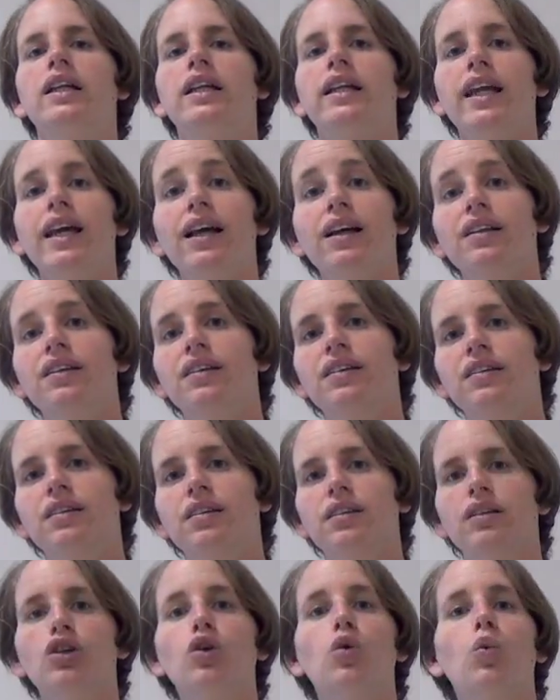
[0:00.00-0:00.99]

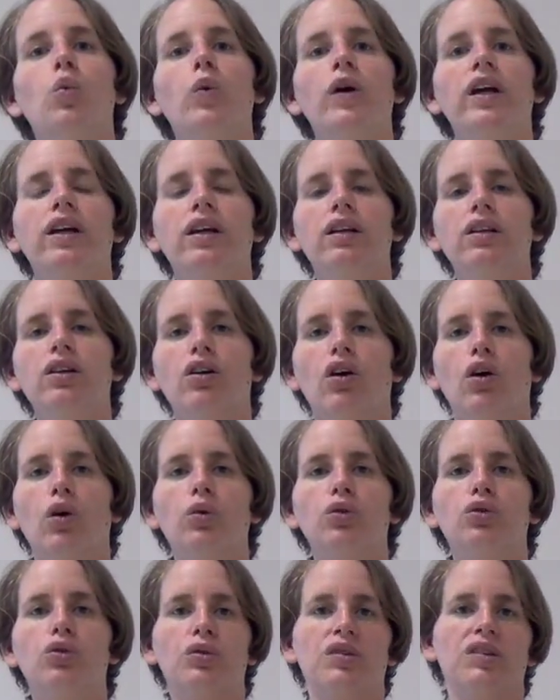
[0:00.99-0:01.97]
Next, we can
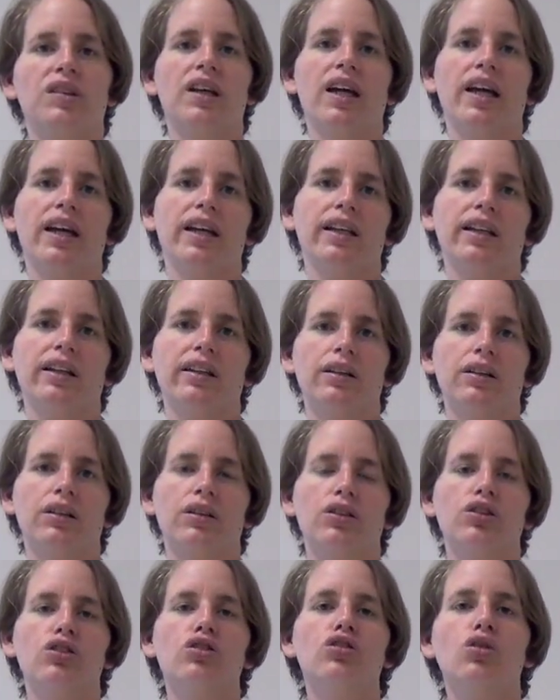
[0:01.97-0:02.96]
go to
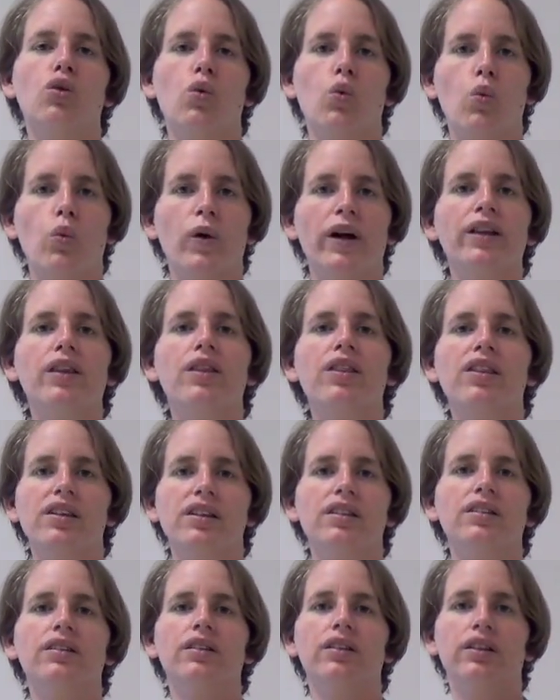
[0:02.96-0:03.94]
scaling. So when
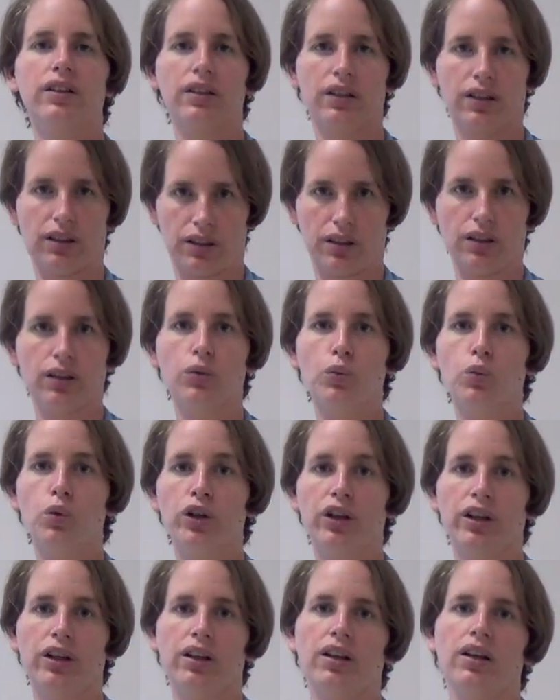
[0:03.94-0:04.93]
things are
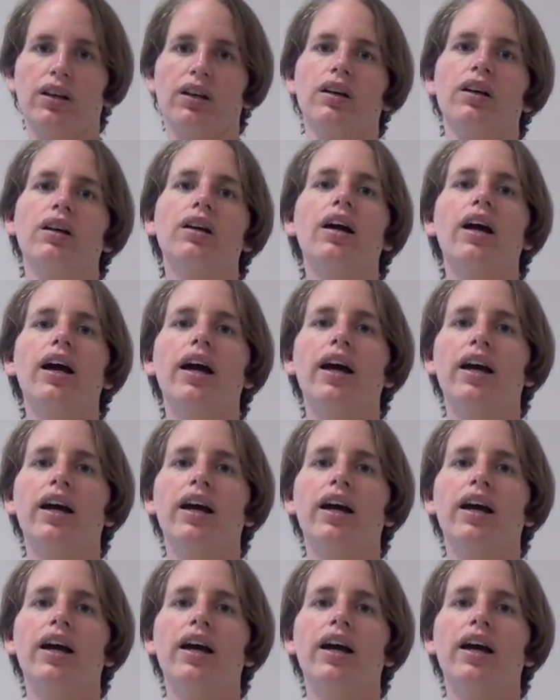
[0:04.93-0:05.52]
working